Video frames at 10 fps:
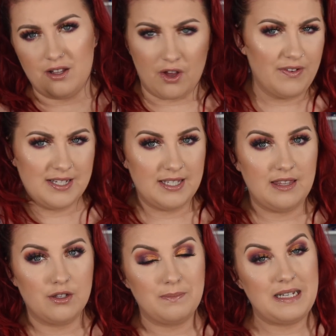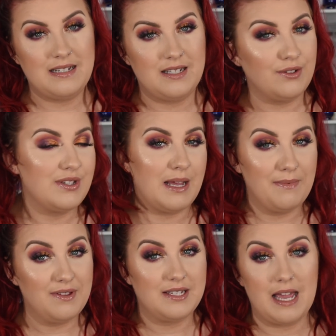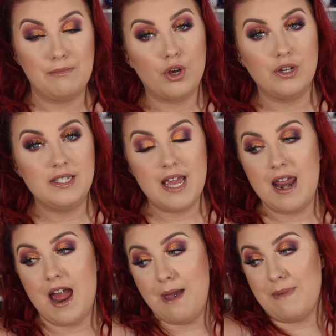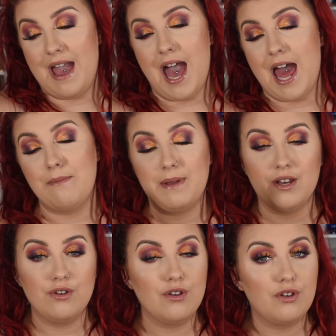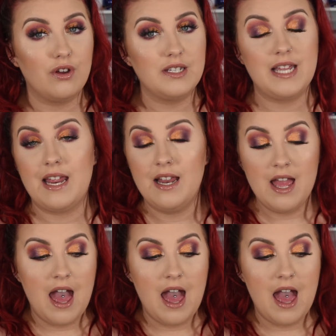obviously there'll be still some of the same content. I might add a bit new content.